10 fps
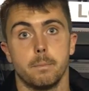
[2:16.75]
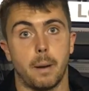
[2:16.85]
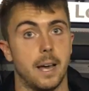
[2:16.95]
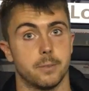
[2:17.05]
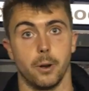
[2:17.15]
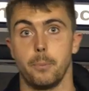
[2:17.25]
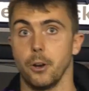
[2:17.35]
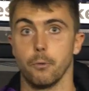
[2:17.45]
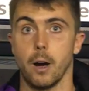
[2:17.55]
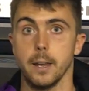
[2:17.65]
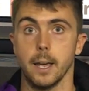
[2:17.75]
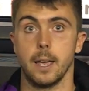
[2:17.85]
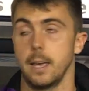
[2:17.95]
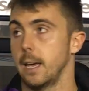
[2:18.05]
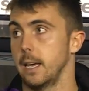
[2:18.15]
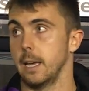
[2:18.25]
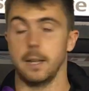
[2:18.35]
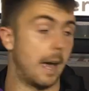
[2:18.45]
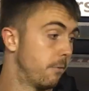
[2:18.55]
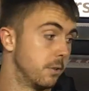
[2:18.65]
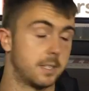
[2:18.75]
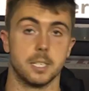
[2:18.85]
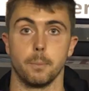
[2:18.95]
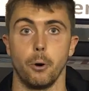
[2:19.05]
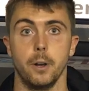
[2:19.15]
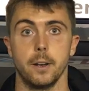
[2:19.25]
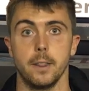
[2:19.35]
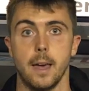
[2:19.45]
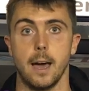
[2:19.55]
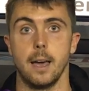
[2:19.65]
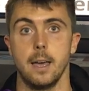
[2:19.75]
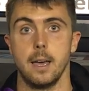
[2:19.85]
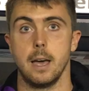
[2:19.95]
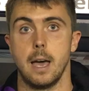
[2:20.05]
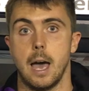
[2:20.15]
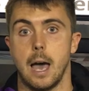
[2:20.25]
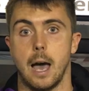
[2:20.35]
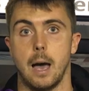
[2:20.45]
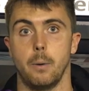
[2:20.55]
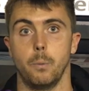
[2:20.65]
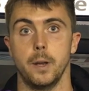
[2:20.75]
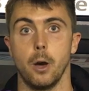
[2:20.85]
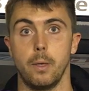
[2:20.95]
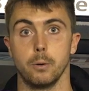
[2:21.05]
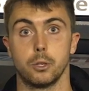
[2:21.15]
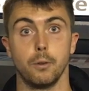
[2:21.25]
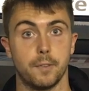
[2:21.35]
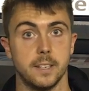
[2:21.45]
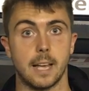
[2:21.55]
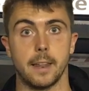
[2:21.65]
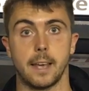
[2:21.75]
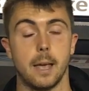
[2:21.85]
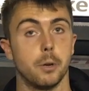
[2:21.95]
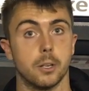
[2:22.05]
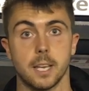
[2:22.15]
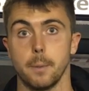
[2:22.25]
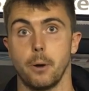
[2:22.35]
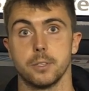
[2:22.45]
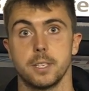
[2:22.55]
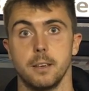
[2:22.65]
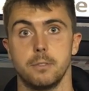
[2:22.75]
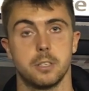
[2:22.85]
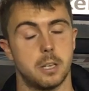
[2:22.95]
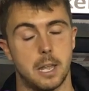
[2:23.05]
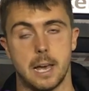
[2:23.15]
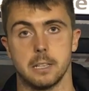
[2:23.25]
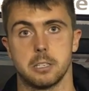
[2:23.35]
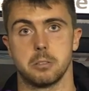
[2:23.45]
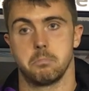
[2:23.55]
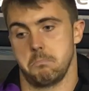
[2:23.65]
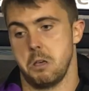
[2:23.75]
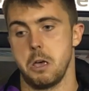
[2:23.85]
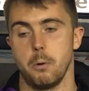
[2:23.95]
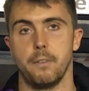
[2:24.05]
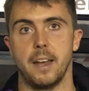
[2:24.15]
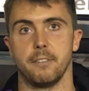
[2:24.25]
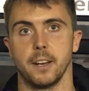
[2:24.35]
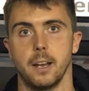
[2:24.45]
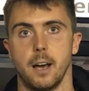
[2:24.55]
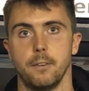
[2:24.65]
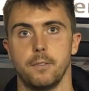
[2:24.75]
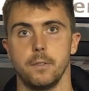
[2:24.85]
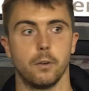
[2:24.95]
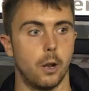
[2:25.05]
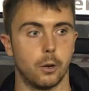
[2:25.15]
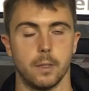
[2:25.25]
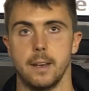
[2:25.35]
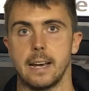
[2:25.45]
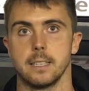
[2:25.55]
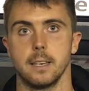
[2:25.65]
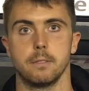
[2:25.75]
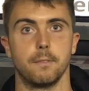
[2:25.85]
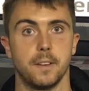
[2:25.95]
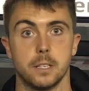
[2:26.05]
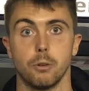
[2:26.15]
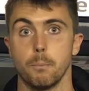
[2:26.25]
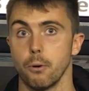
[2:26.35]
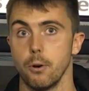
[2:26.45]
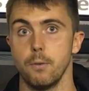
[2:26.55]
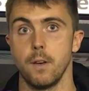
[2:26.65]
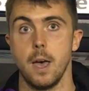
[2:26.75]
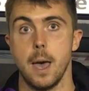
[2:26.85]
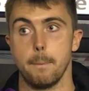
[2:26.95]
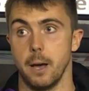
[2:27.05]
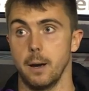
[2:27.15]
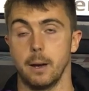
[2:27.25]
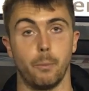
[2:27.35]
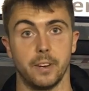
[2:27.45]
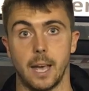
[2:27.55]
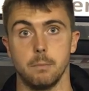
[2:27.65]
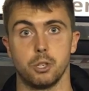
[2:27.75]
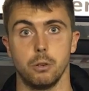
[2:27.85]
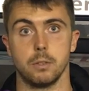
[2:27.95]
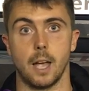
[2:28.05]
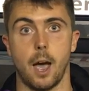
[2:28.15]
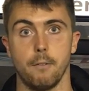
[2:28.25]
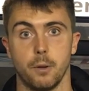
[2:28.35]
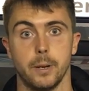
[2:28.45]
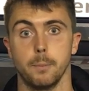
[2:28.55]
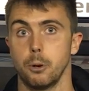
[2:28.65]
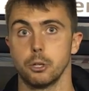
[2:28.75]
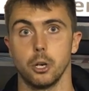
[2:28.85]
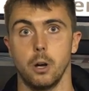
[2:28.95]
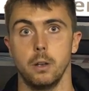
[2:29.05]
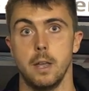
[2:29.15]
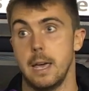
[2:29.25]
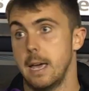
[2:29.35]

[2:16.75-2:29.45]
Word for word: I mean, players want to put it right, everyone's disappointed in there. We know there was good things out of the game, you've got to take the positives, and that's with anything in life. You've got to look at the negatives and things to improve, but with a game Tuesday, hopefully we can push on.